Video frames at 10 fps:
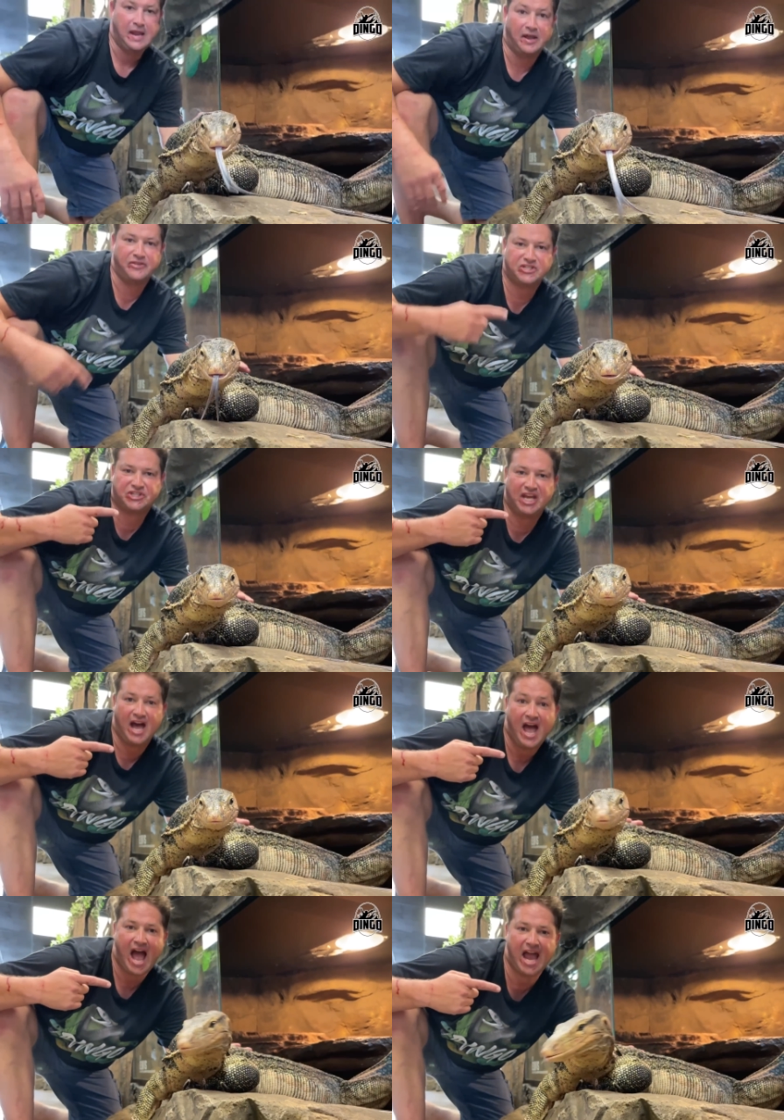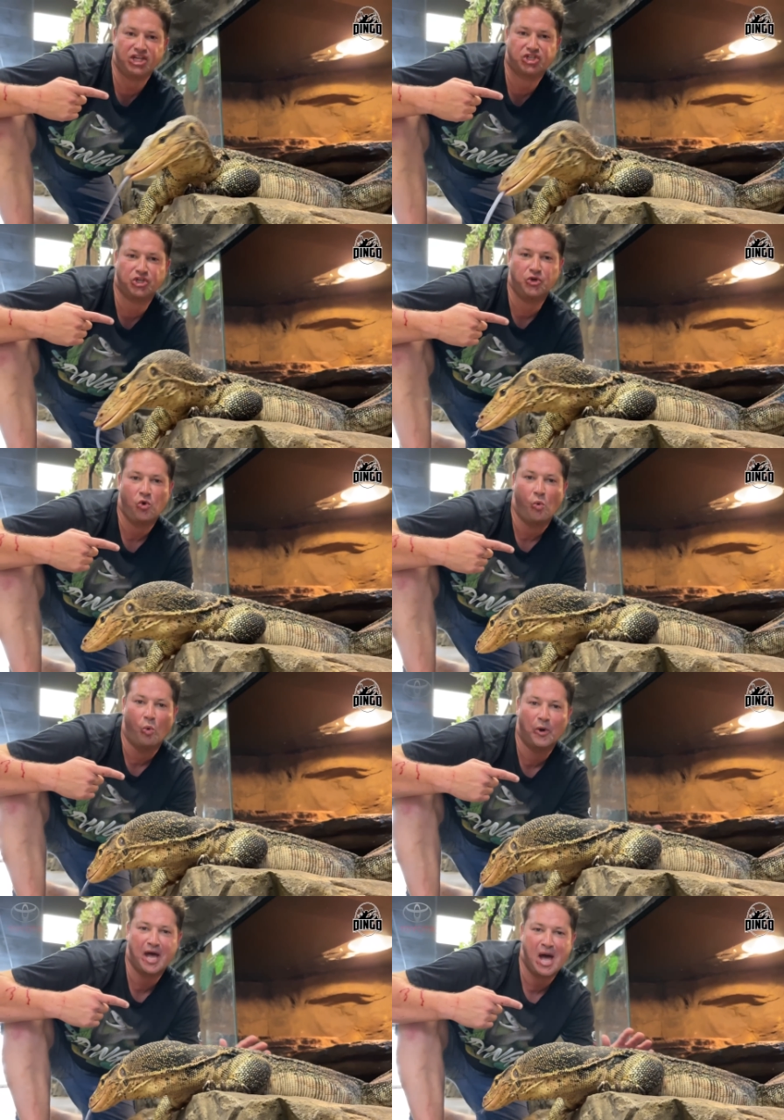Now this here, Asian
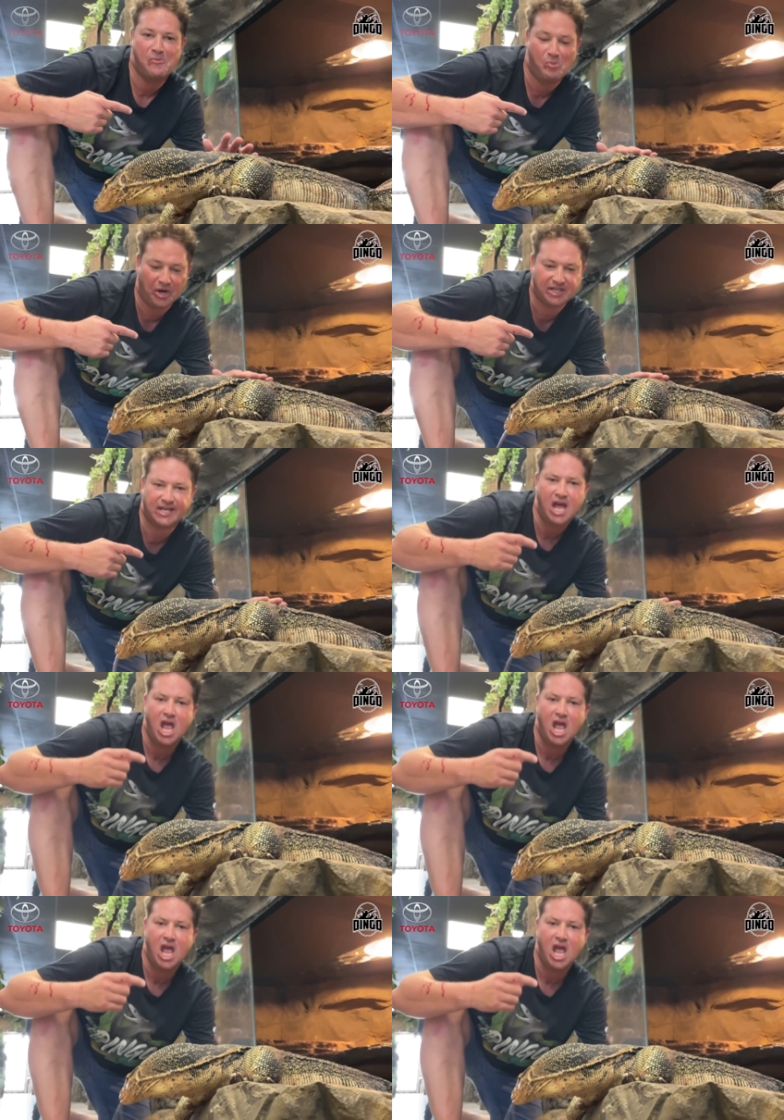water monitor,